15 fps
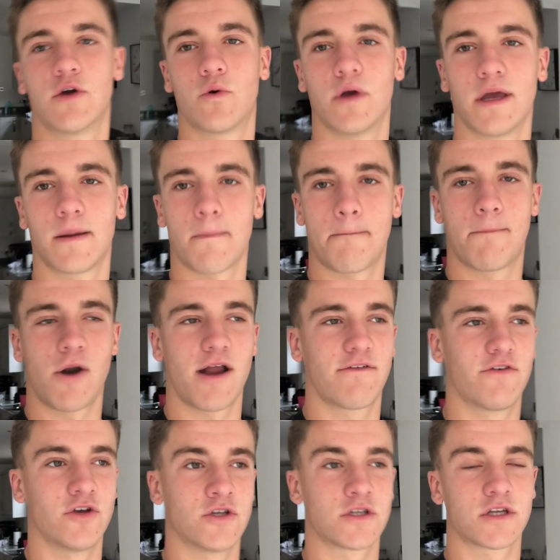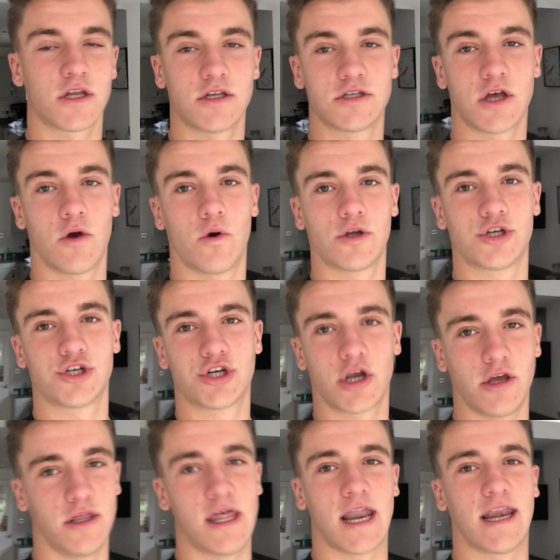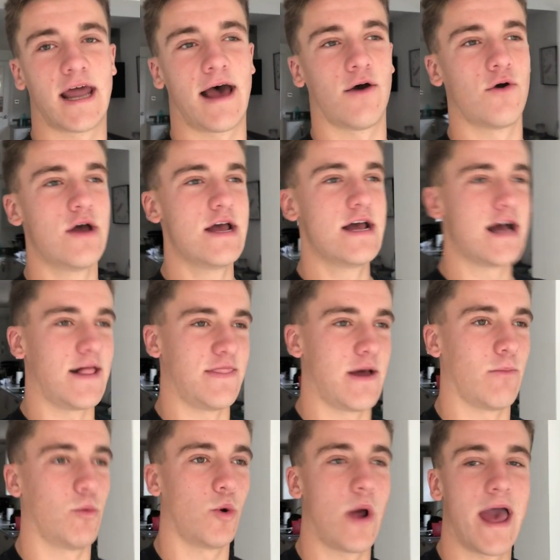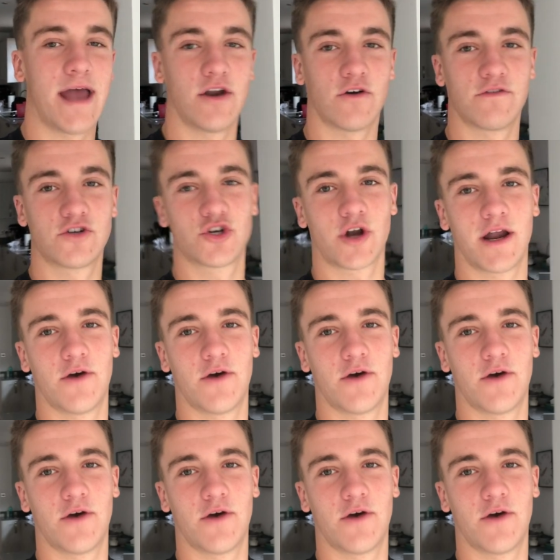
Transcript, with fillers: quick breakfast, so I'll just show you that now and then we'll head off straight